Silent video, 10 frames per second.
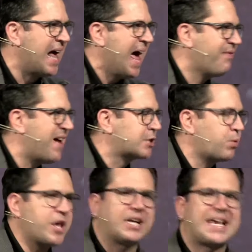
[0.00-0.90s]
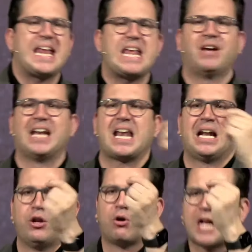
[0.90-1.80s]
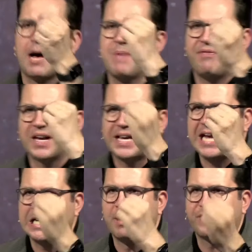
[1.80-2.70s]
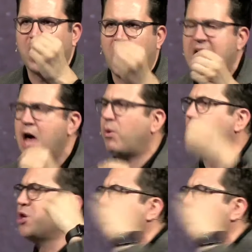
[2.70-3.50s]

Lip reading: And that's why you can't even let a little come in the kingdom of God. When you